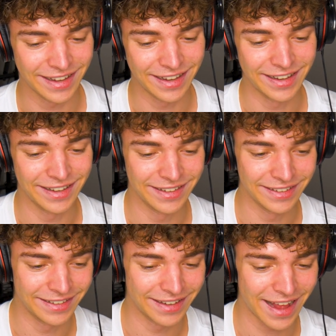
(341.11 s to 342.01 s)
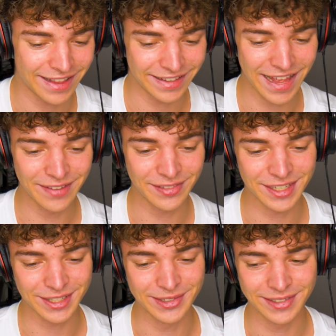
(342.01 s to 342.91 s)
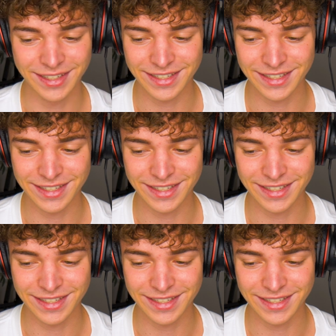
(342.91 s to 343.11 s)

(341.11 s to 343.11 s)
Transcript: And at the end of the shoot,